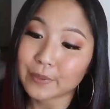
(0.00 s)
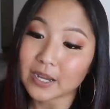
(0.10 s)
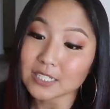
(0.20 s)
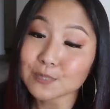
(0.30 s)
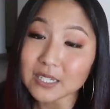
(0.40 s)

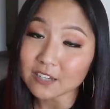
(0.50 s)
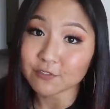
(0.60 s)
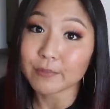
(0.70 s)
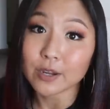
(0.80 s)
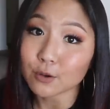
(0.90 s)
But speaking
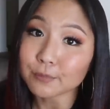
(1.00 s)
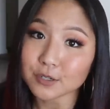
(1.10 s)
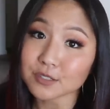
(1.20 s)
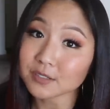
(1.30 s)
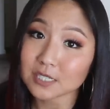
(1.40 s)
from my own
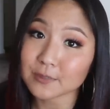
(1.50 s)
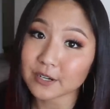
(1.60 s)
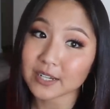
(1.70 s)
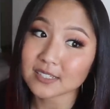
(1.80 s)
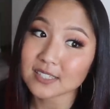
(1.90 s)
personal
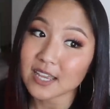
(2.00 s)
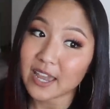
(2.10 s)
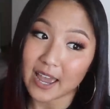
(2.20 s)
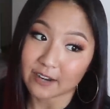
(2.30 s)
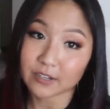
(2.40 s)
experience
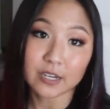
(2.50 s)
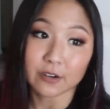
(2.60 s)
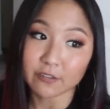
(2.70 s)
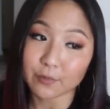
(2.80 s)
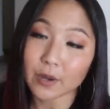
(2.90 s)
and
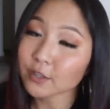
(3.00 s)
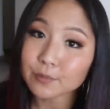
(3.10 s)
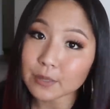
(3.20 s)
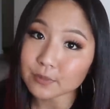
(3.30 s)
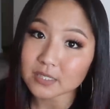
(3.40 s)
hearing from other
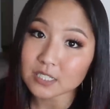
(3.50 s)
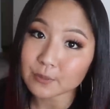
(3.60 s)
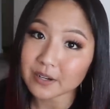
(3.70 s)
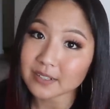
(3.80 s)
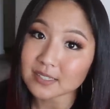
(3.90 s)
people's
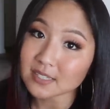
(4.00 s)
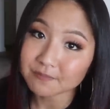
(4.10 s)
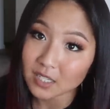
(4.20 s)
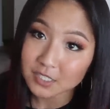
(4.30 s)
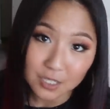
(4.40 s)
experience,
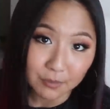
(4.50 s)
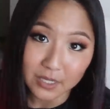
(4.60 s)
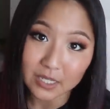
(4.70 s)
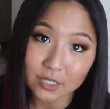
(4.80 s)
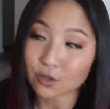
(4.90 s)
it's
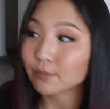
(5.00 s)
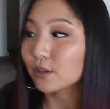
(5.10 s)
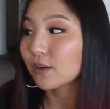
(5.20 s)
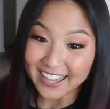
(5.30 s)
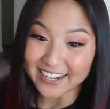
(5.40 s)
completely
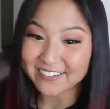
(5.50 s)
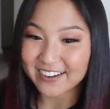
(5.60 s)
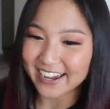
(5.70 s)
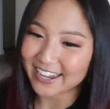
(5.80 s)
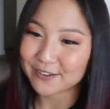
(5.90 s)
normal.
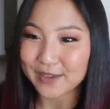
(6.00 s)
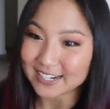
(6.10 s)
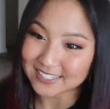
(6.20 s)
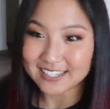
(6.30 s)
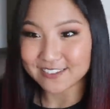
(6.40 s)
Anyway,
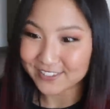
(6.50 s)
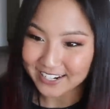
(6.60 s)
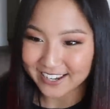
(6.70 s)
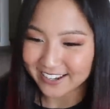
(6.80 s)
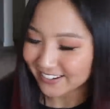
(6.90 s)
back to the
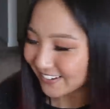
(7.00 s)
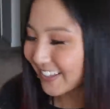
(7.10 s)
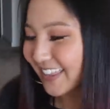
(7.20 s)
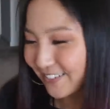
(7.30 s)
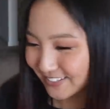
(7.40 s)
video.
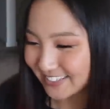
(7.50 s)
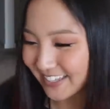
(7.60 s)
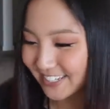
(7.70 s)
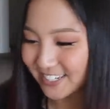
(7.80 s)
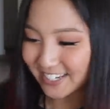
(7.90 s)
That was
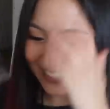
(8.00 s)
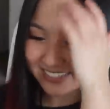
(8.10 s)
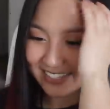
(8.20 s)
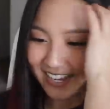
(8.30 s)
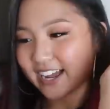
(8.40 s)

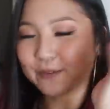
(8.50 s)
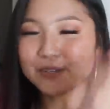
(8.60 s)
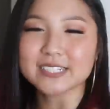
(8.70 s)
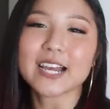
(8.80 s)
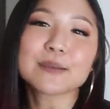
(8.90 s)
delicious. How
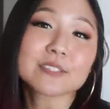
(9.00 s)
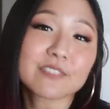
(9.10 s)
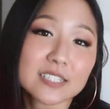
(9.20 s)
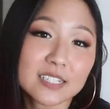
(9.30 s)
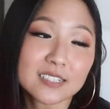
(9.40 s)
many times have
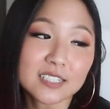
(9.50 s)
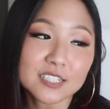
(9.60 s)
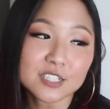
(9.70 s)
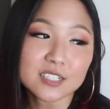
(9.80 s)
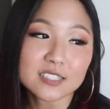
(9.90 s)
I said
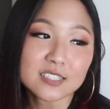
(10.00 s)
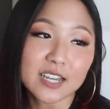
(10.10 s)
delicious?